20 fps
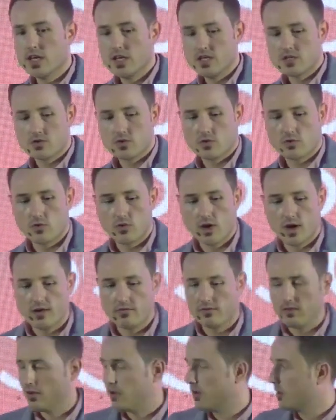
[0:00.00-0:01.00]
So you have
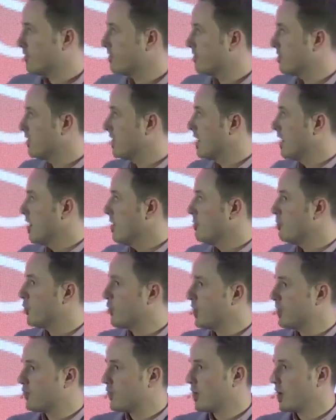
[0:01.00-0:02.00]
a lot of
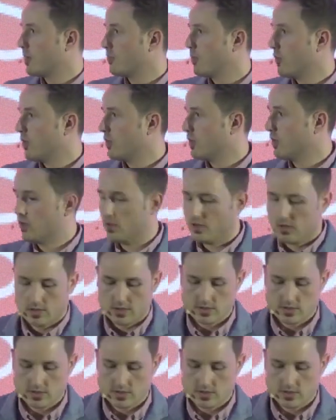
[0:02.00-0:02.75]
pre-trained models